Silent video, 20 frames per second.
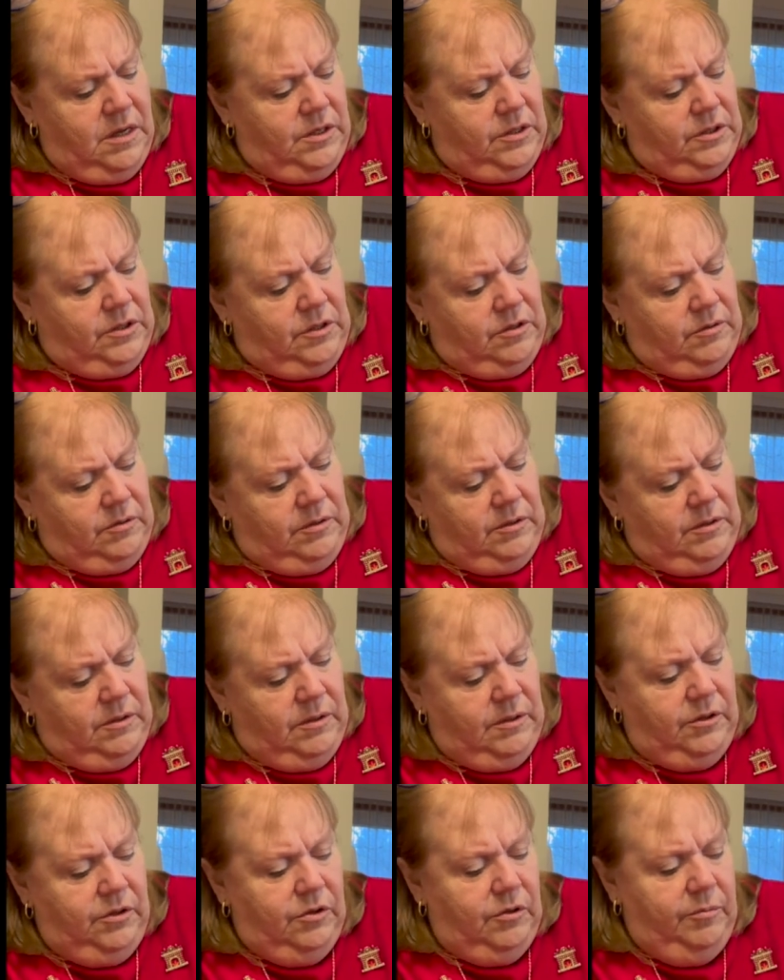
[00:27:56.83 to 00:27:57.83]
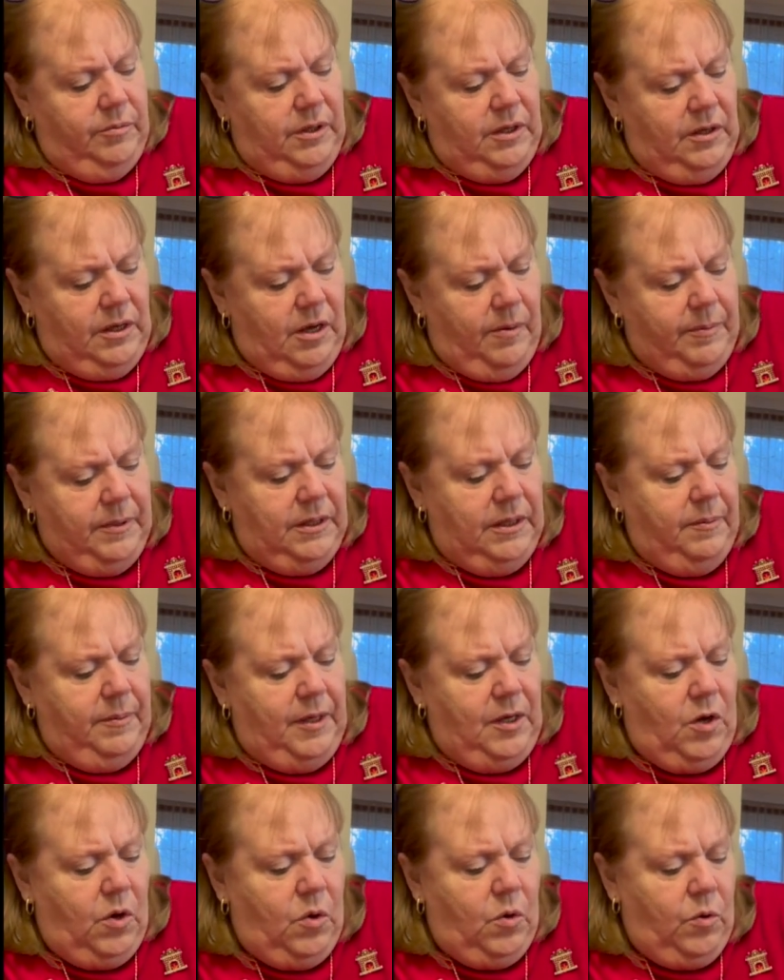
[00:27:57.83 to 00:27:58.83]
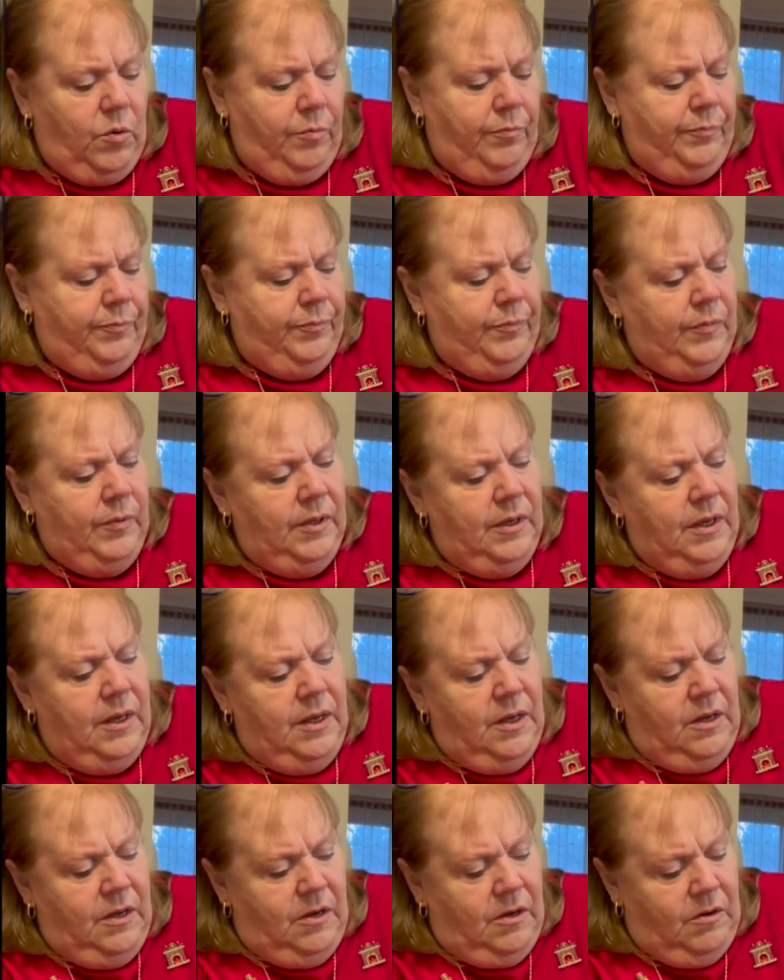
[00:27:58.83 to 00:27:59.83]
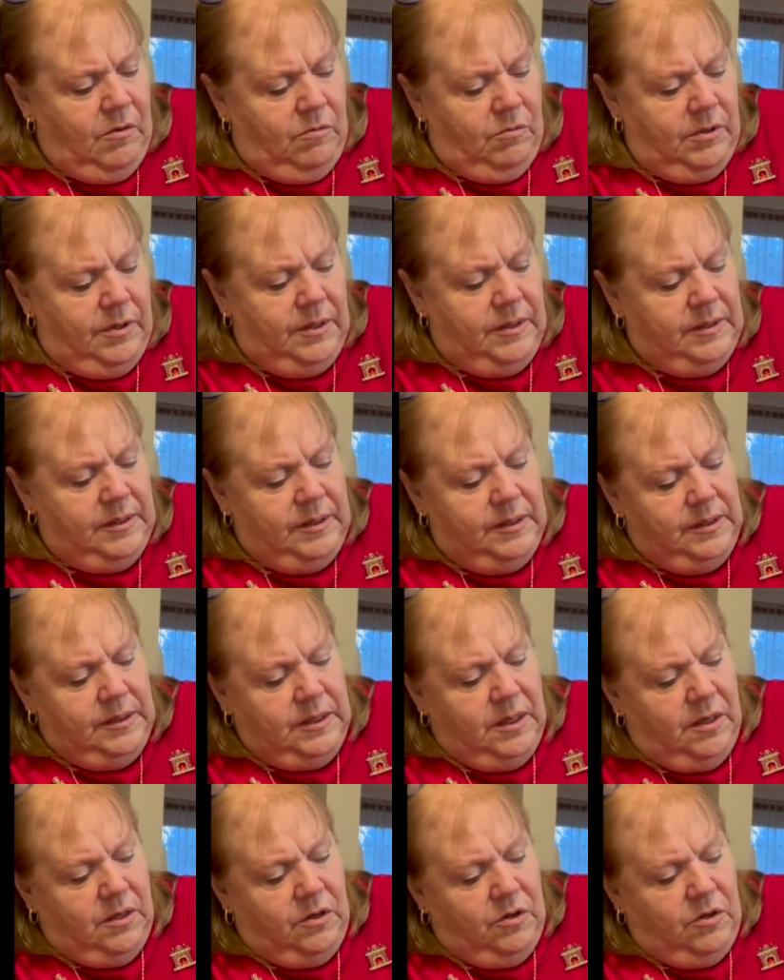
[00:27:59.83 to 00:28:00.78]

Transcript: so you'll be happy to be home when this is done.